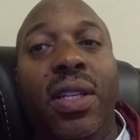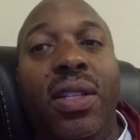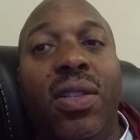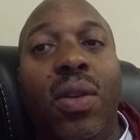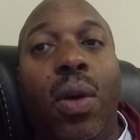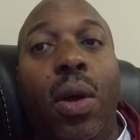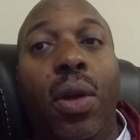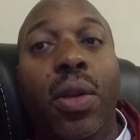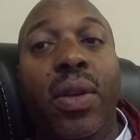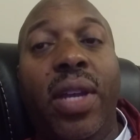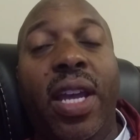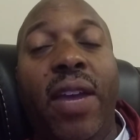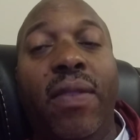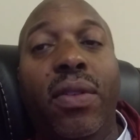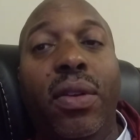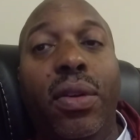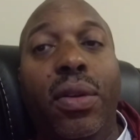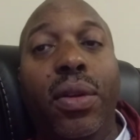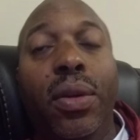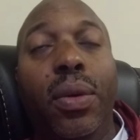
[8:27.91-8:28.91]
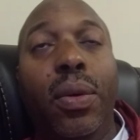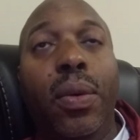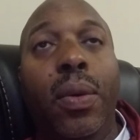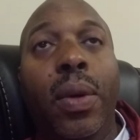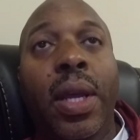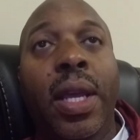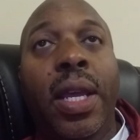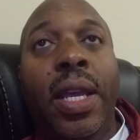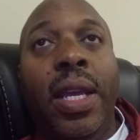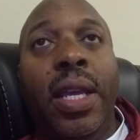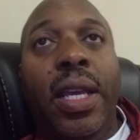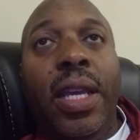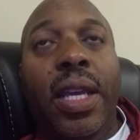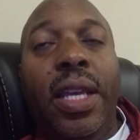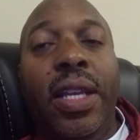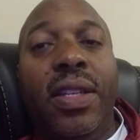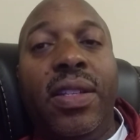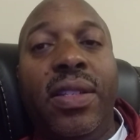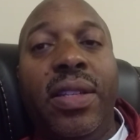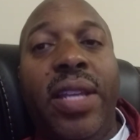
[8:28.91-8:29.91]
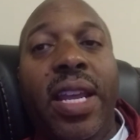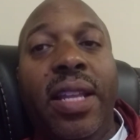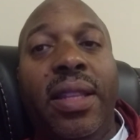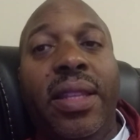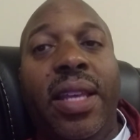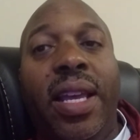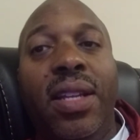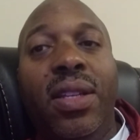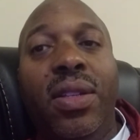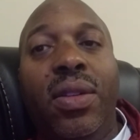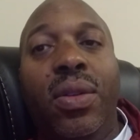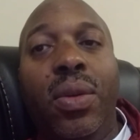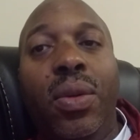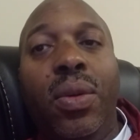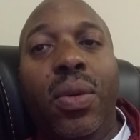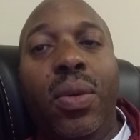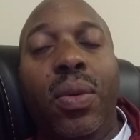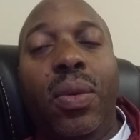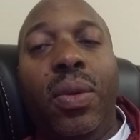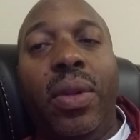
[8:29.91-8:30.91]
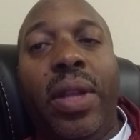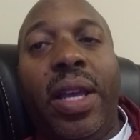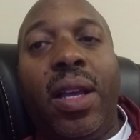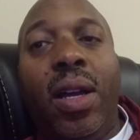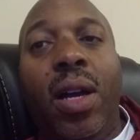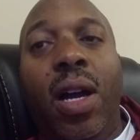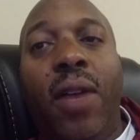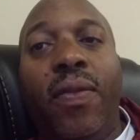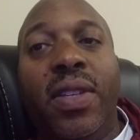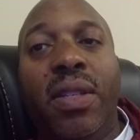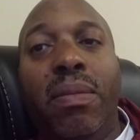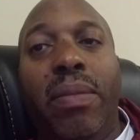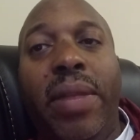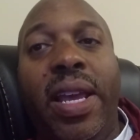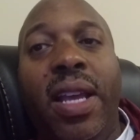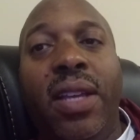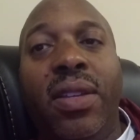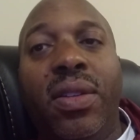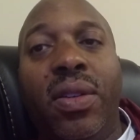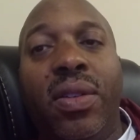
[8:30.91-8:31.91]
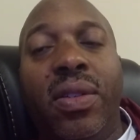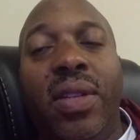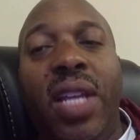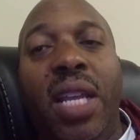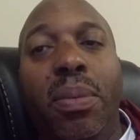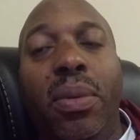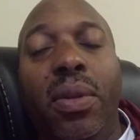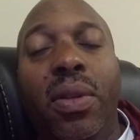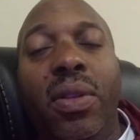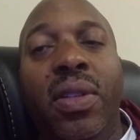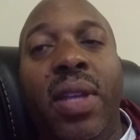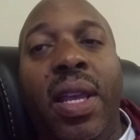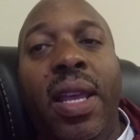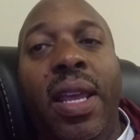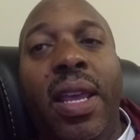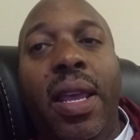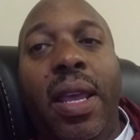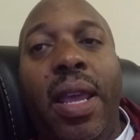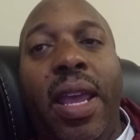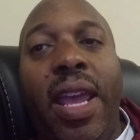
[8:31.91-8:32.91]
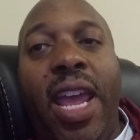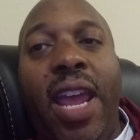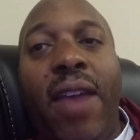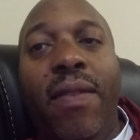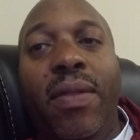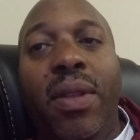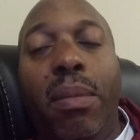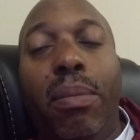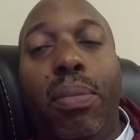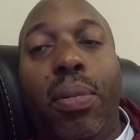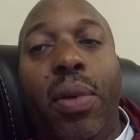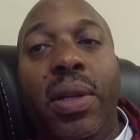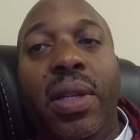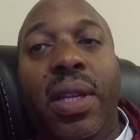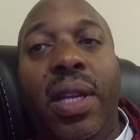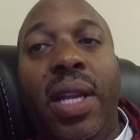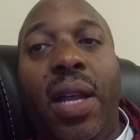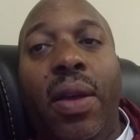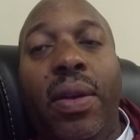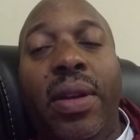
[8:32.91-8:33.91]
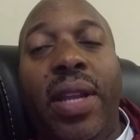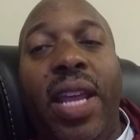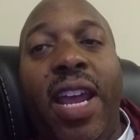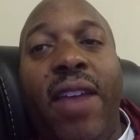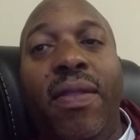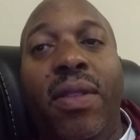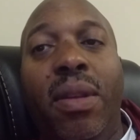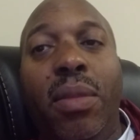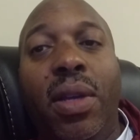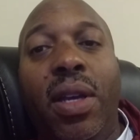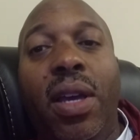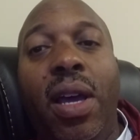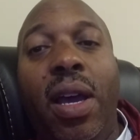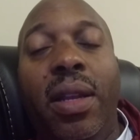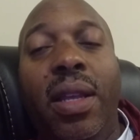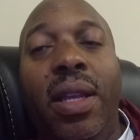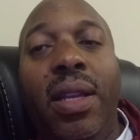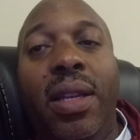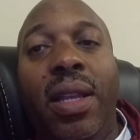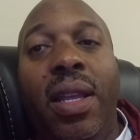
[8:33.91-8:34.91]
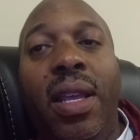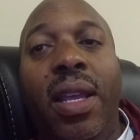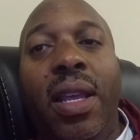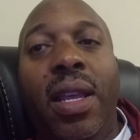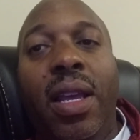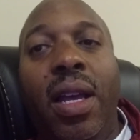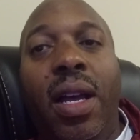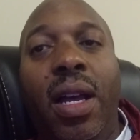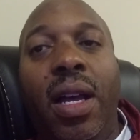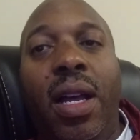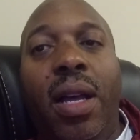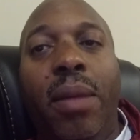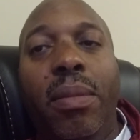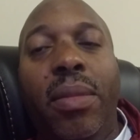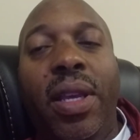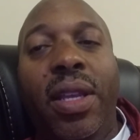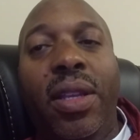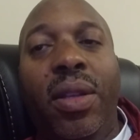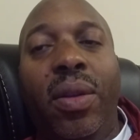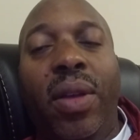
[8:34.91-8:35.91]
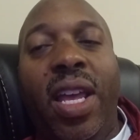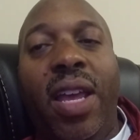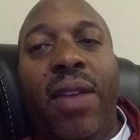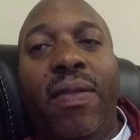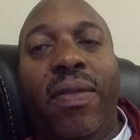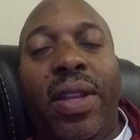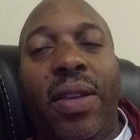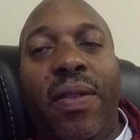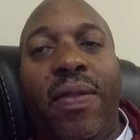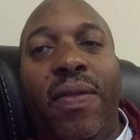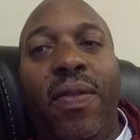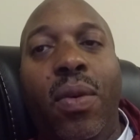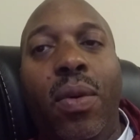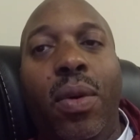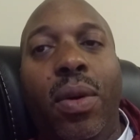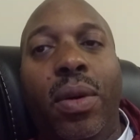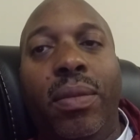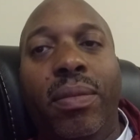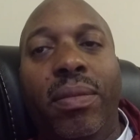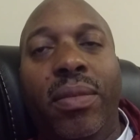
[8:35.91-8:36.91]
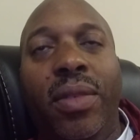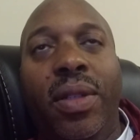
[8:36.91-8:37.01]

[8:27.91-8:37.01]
And so all you have to do is take that to like Office Max or Staples, have them printed out and have them cut it, and you'll have like four